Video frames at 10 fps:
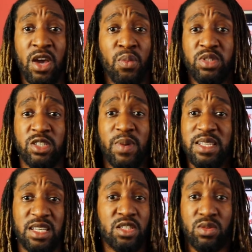which is
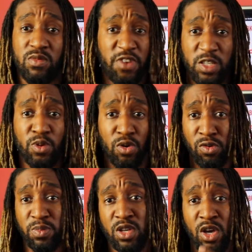basically Facebook
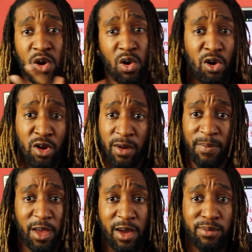groups on
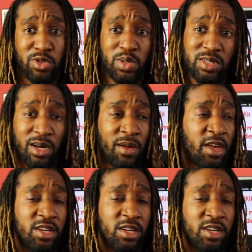Twitter.